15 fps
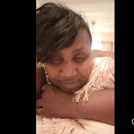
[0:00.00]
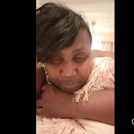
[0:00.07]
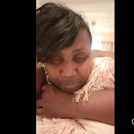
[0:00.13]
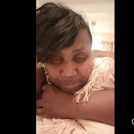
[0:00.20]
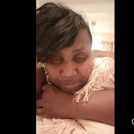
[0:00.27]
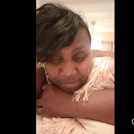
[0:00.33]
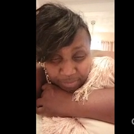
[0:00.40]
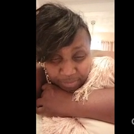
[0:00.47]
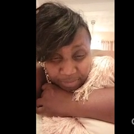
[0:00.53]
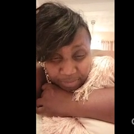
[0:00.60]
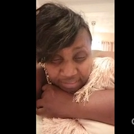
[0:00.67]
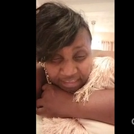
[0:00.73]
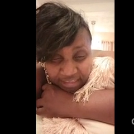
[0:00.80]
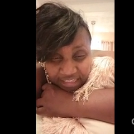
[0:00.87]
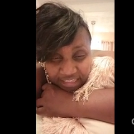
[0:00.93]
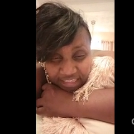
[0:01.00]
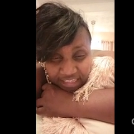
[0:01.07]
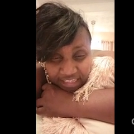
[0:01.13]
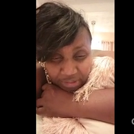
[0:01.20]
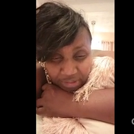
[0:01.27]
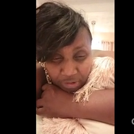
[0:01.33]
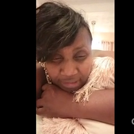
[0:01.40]
When Miss me send
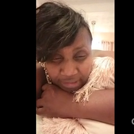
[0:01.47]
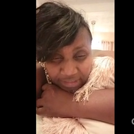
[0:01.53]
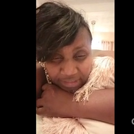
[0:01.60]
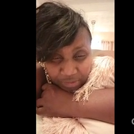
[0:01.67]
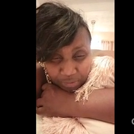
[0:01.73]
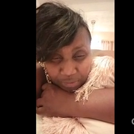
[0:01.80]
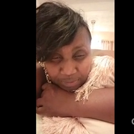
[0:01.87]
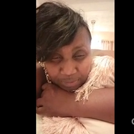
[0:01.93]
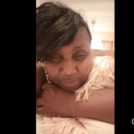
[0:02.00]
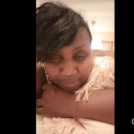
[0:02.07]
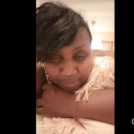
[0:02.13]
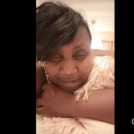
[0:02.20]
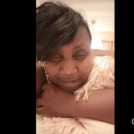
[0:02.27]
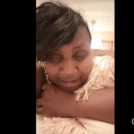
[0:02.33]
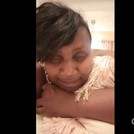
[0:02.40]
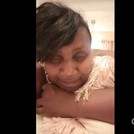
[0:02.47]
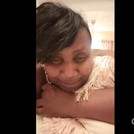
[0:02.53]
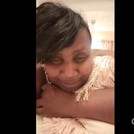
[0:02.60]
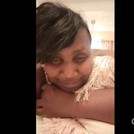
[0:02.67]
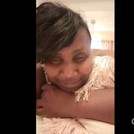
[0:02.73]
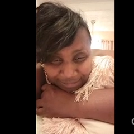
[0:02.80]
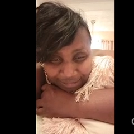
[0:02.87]
Kate down there to, uh,
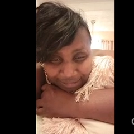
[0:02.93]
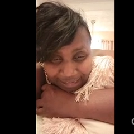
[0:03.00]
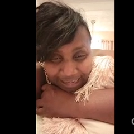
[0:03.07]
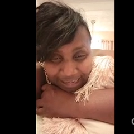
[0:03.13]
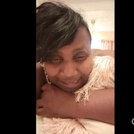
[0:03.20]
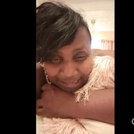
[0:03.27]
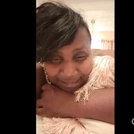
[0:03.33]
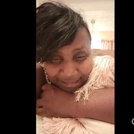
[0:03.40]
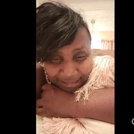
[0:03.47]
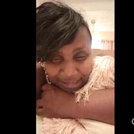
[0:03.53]
to like